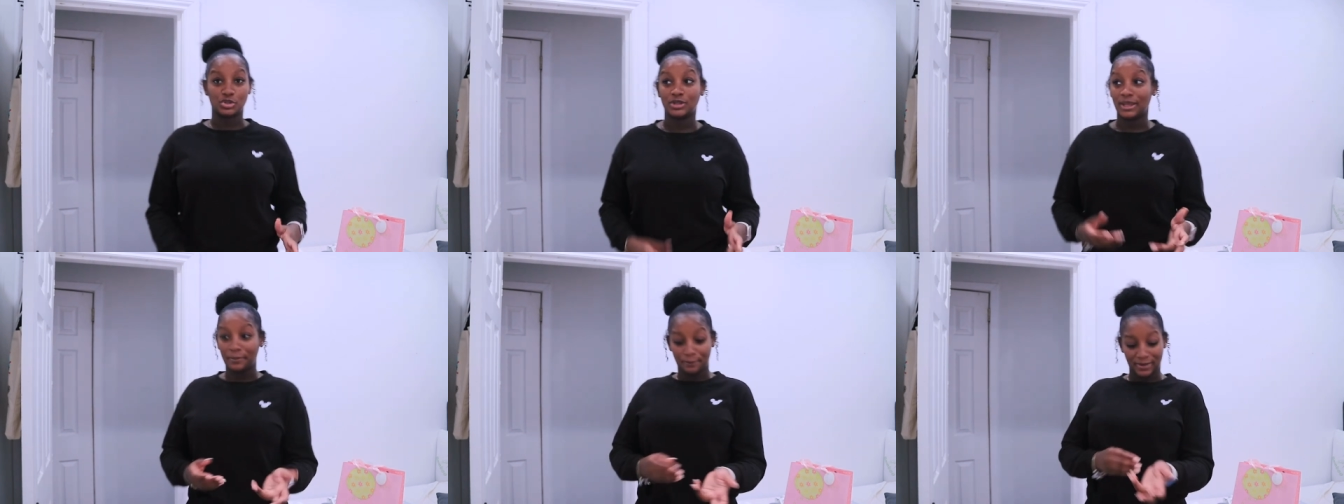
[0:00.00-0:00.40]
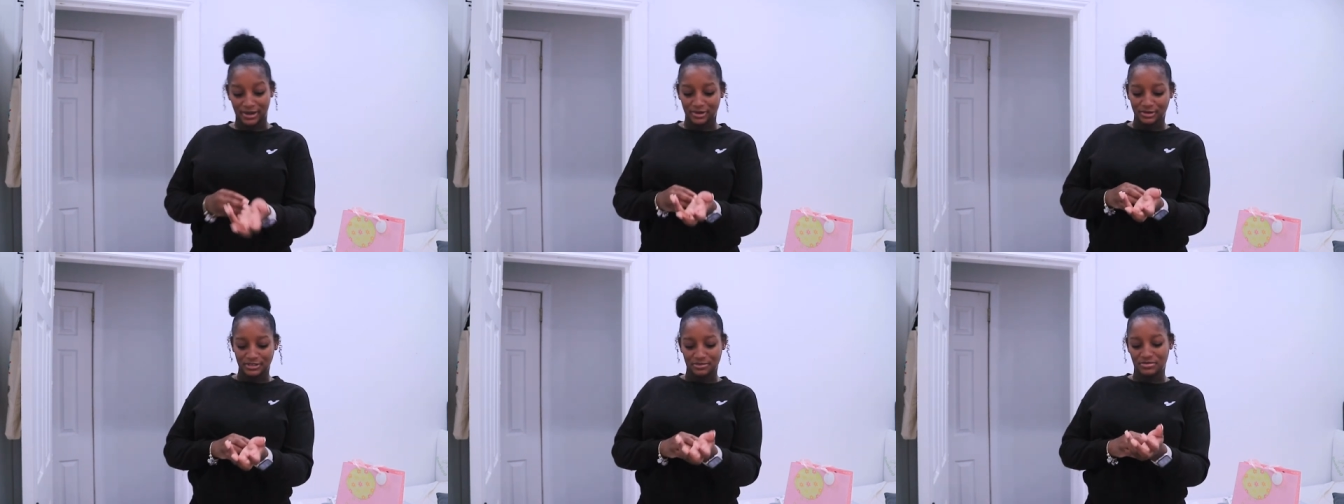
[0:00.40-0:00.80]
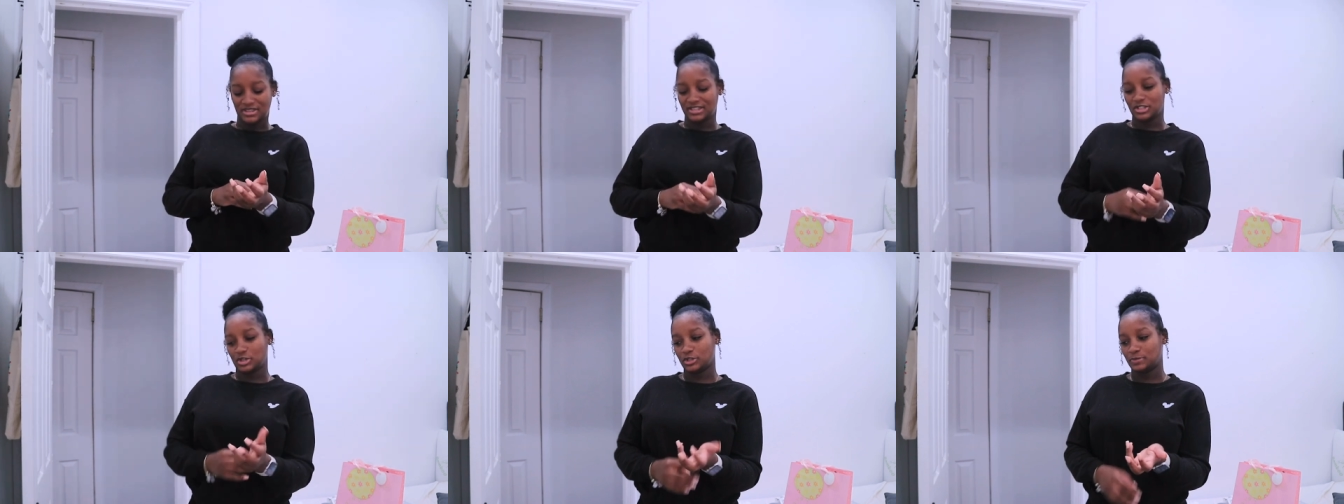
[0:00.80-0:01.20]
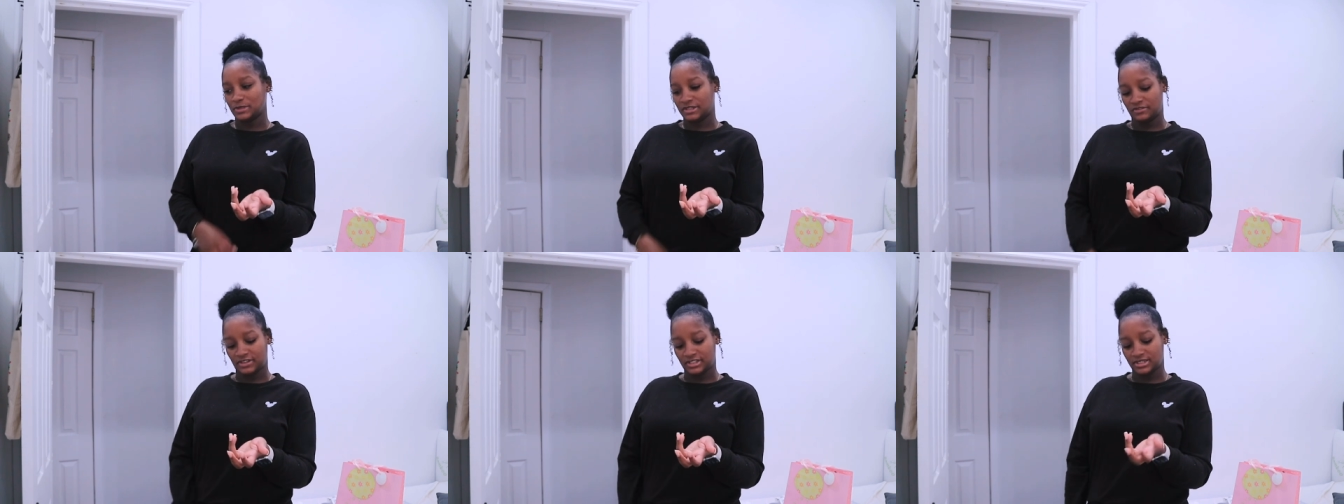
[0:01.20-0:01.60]
like buy her some things that are
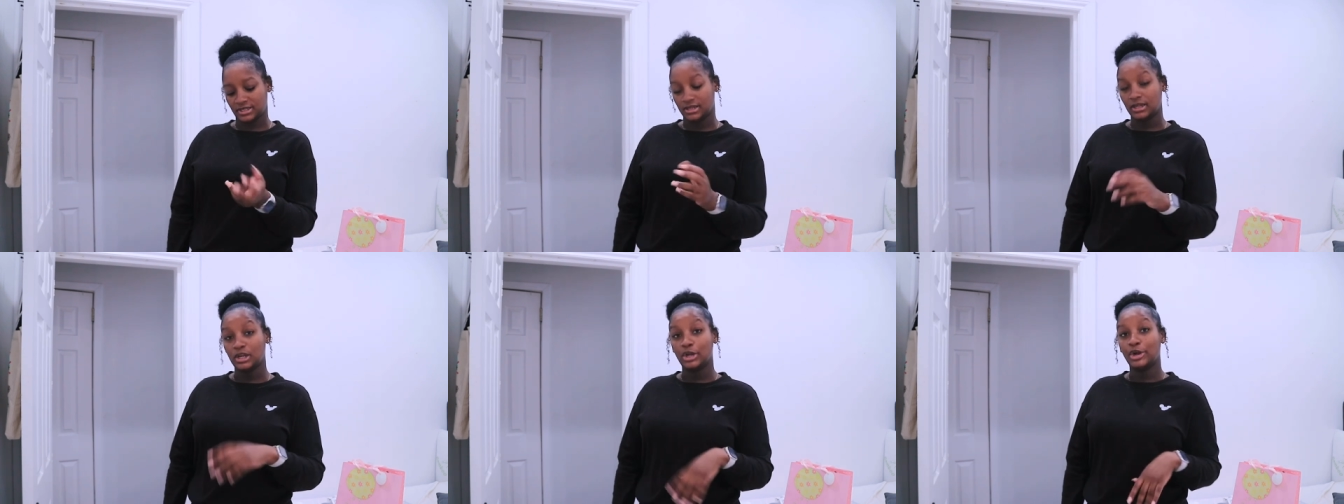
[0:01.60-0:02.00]
specific to